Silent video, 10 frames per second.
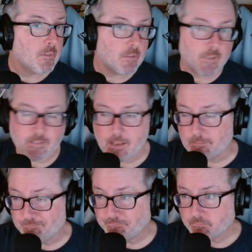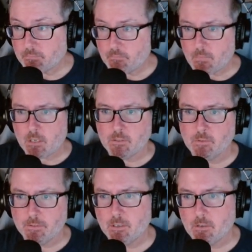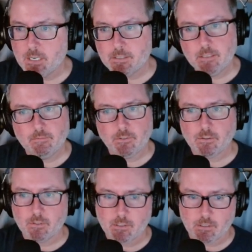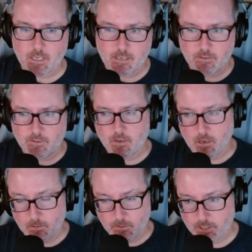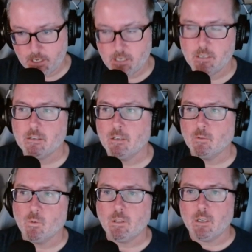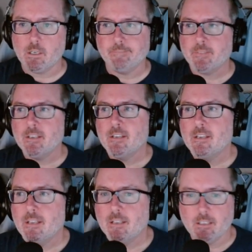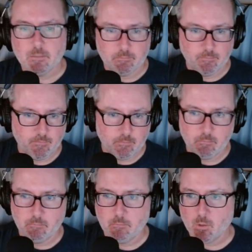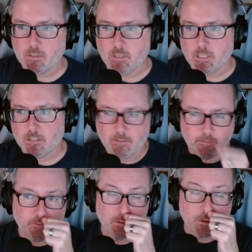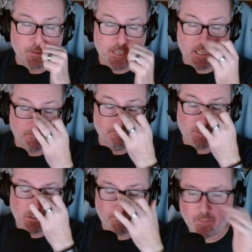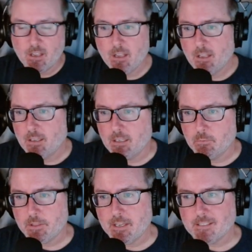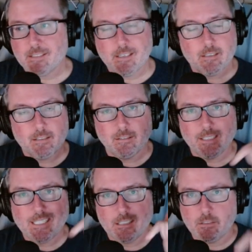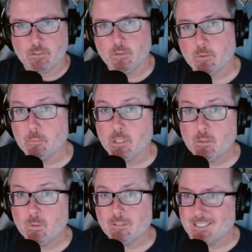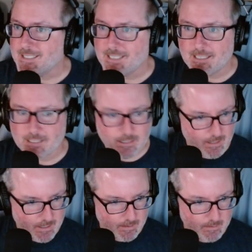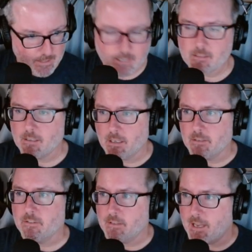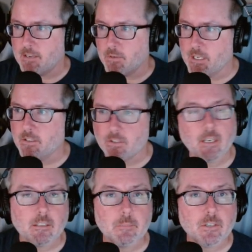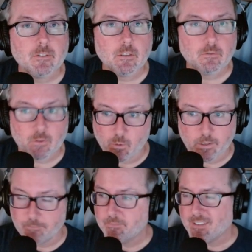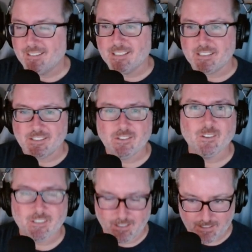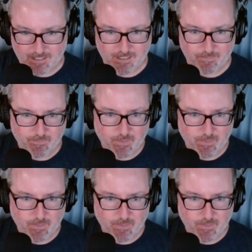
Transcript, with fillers: That's that. So nothing crazy, just a slight color change on one line, um, most likely for the theme. So uh, with that said, links in the description below. Let's get at this thing. Yes, I just had to again check to make sure I was recording. Let's get started on this thing.